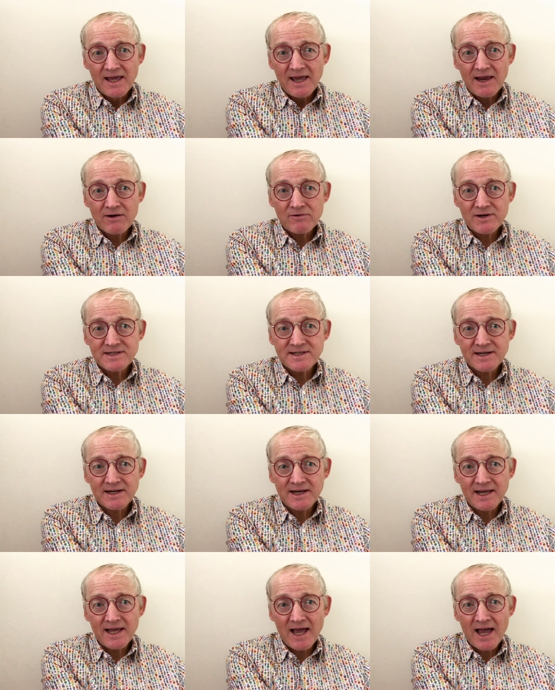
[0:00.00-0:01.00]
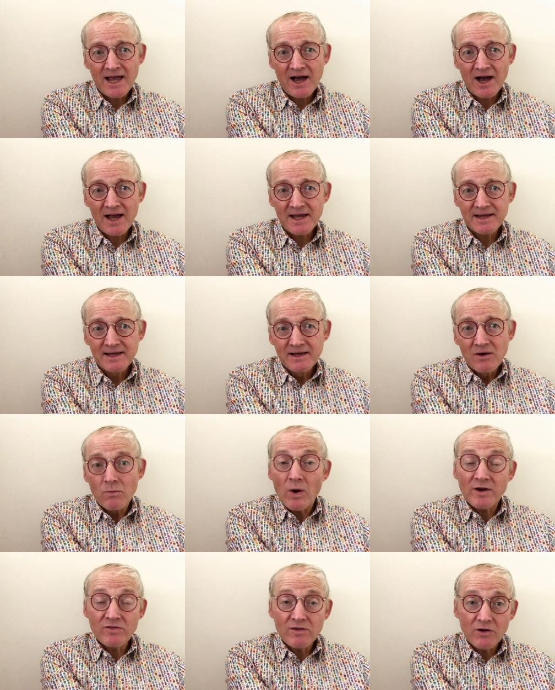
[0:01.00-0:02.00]
increasingly AI,
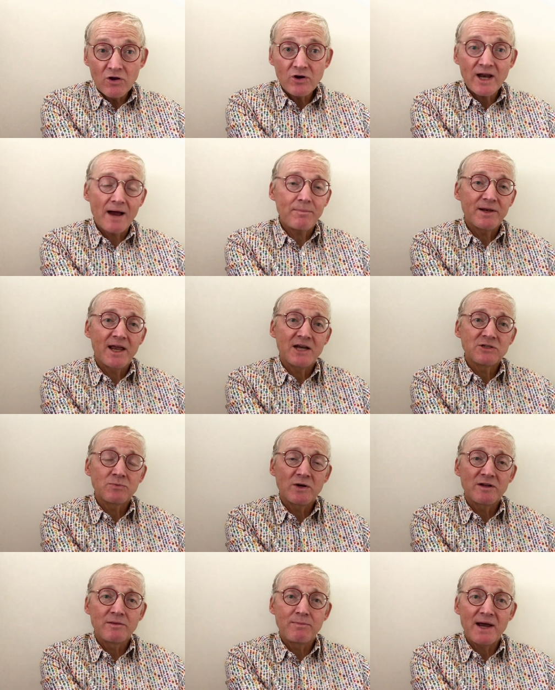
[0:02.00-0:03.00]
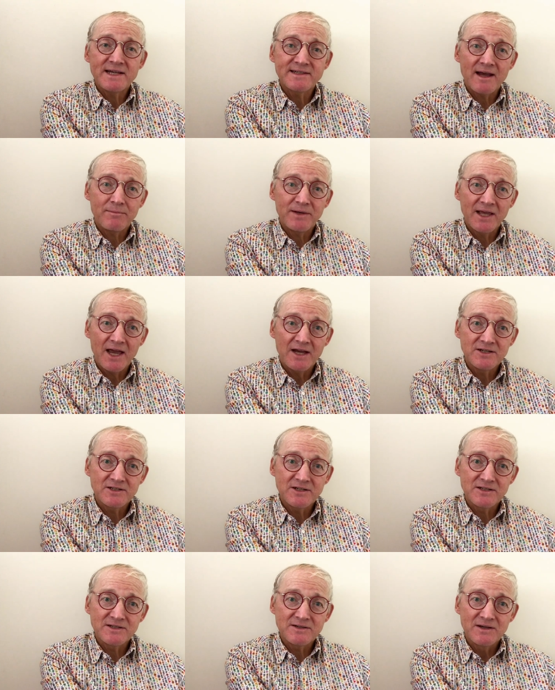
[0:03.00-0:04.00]
one of the good applications, one of the best
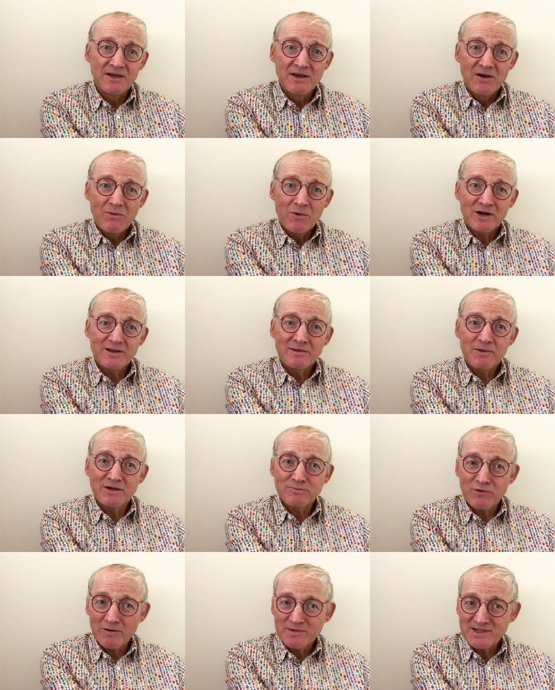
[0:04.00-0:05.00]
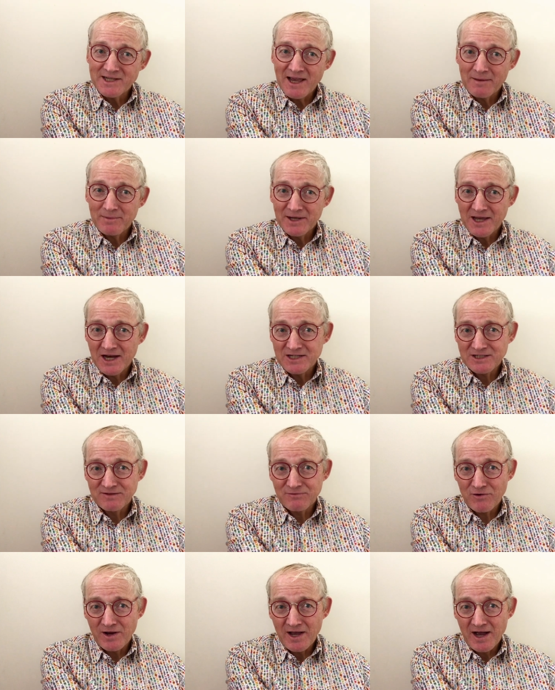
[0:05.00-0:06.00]
applications, one of the most promising
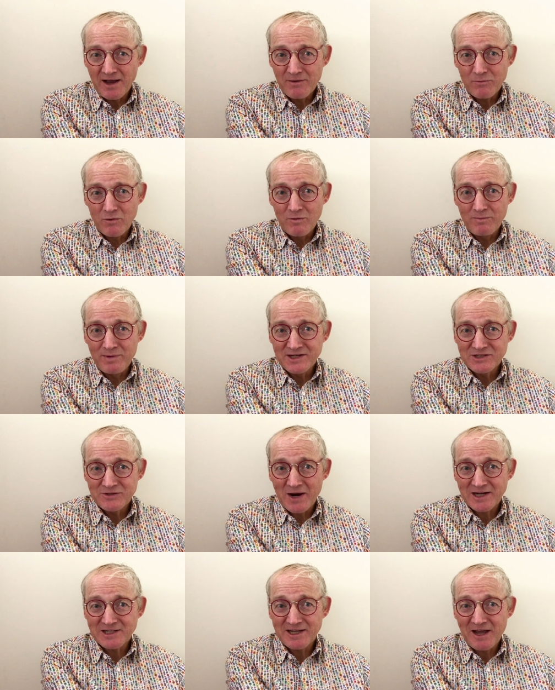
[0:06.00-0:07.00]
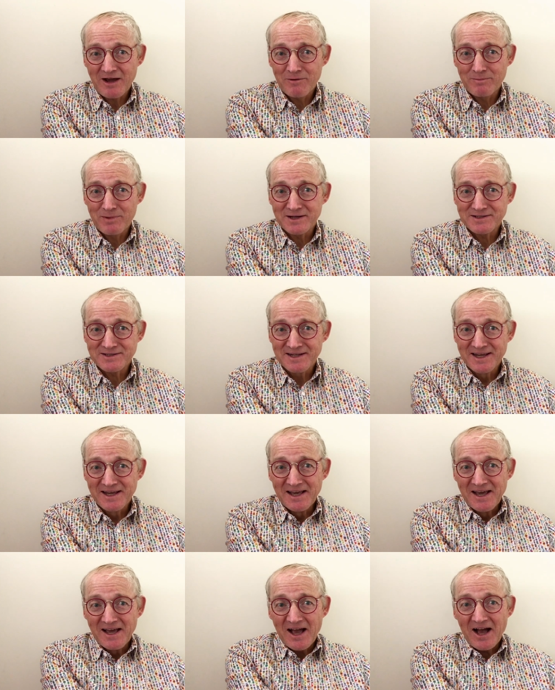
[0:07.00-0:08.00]
applications for AI will be to actually help us
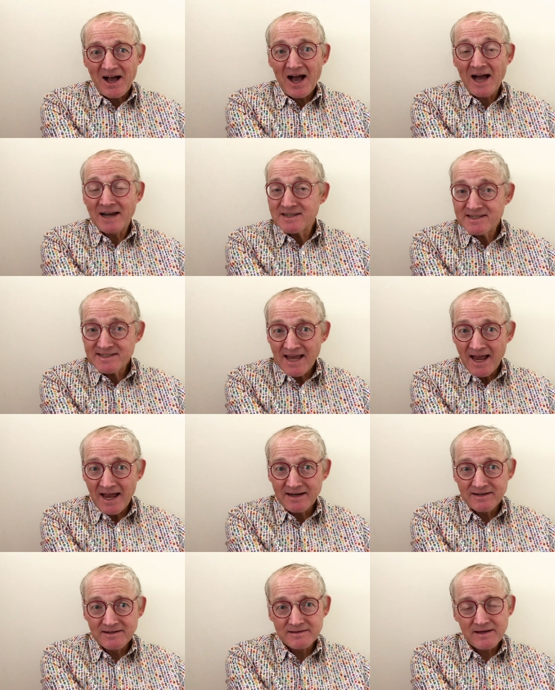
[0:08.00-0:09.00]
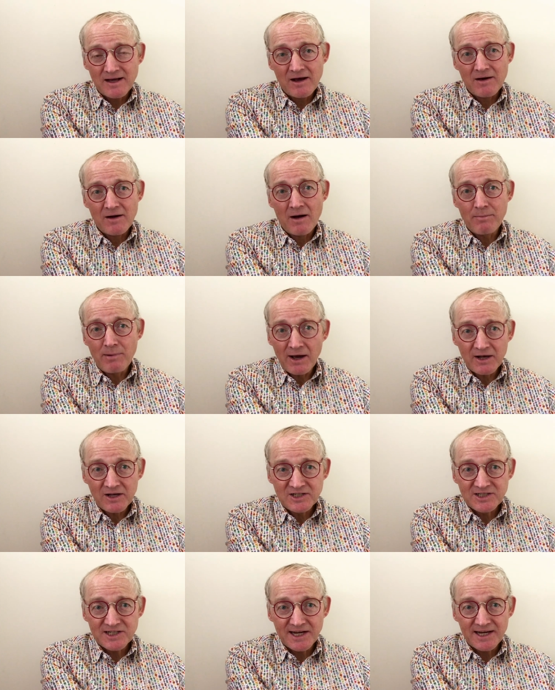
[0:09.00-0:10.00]
uh, understand uh, our
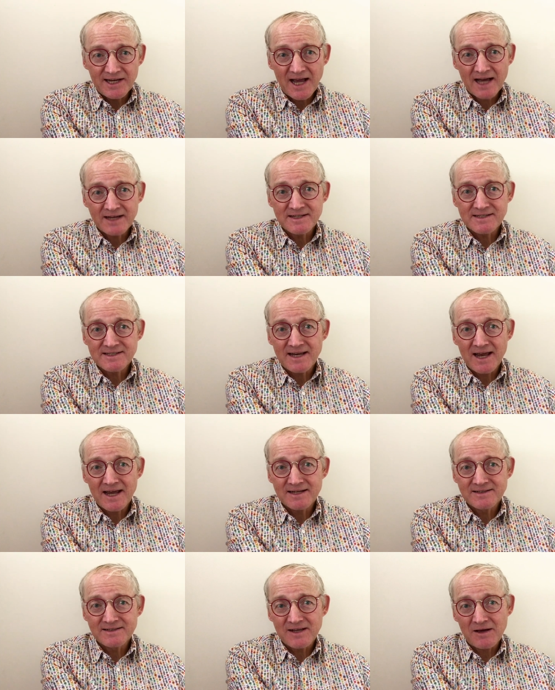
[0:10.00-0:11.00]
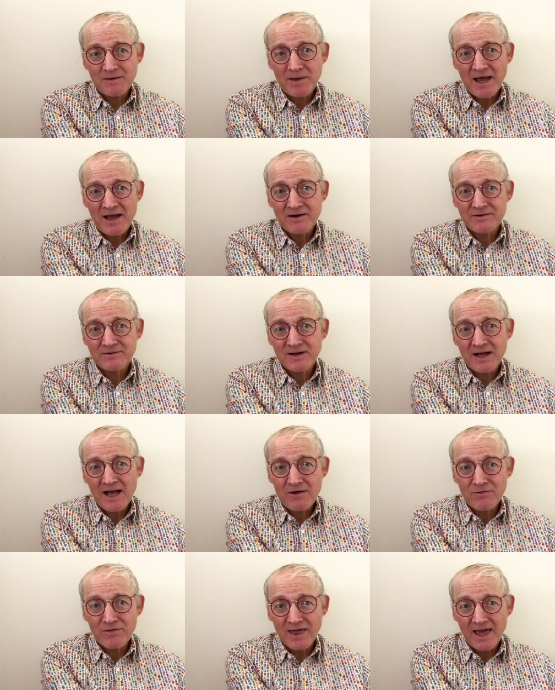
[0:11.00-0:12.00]
biology, understand um, how
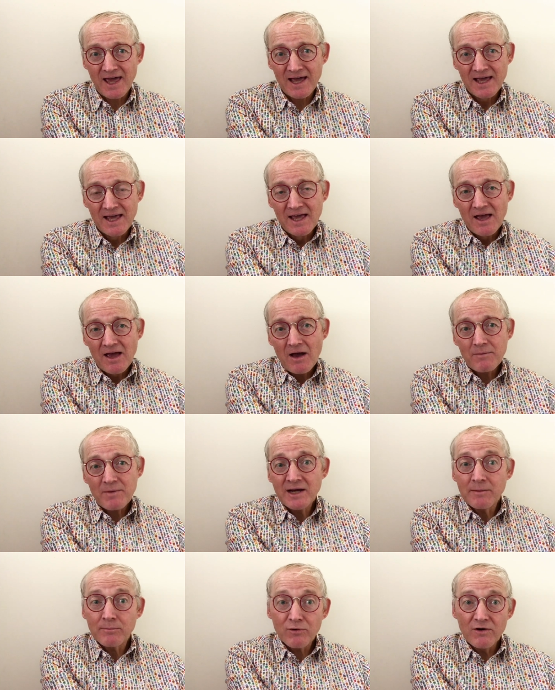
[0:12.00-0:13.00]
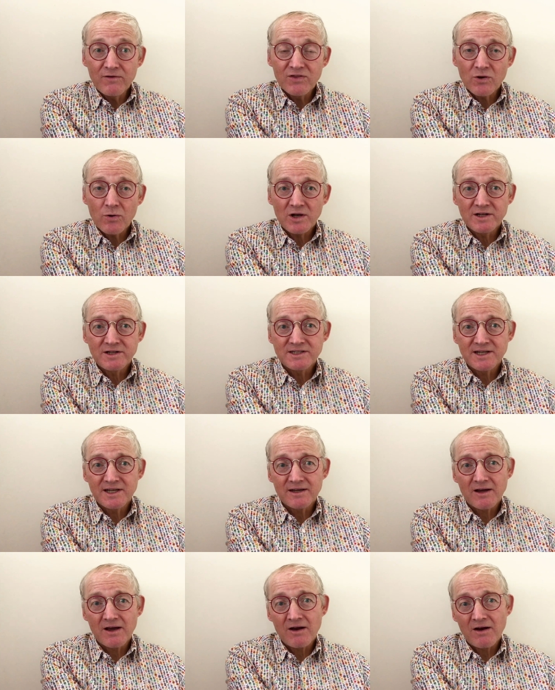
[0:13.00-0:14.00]
healthcare, um, and improve the
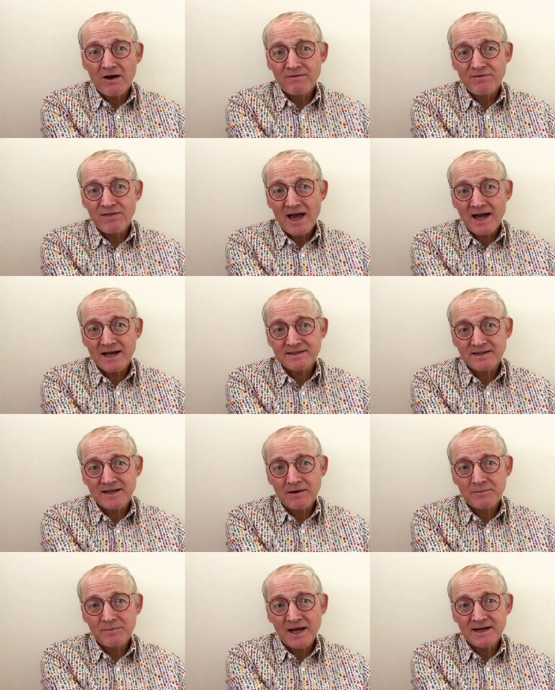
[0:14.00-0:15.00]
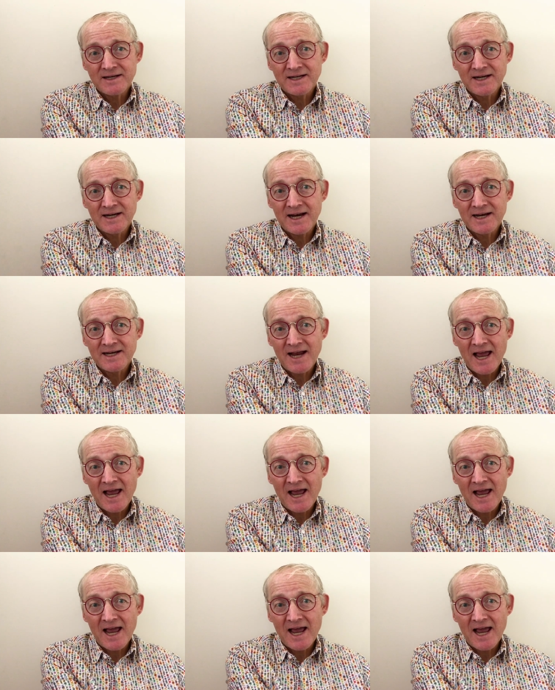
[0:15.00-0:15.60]
quality uh, of that. Um, and in, in, an